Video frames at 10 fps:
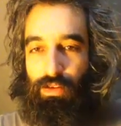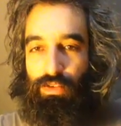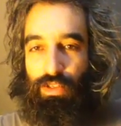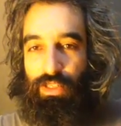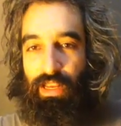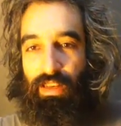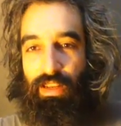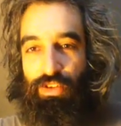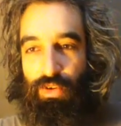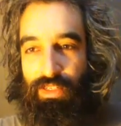just like
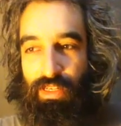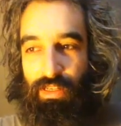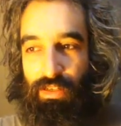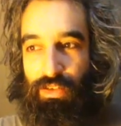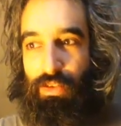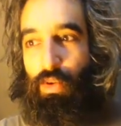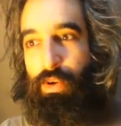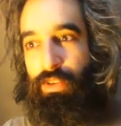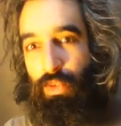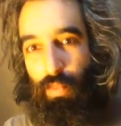nature intended, just
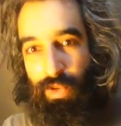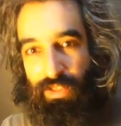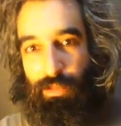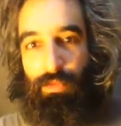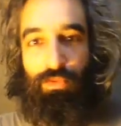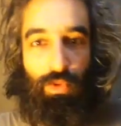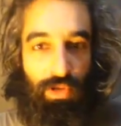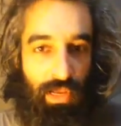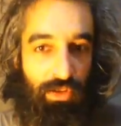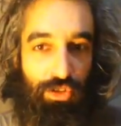according to the wisdom of
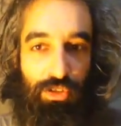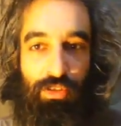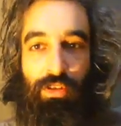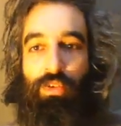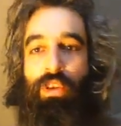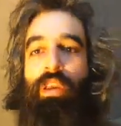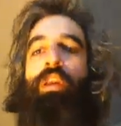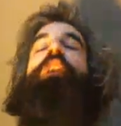creation. Okay,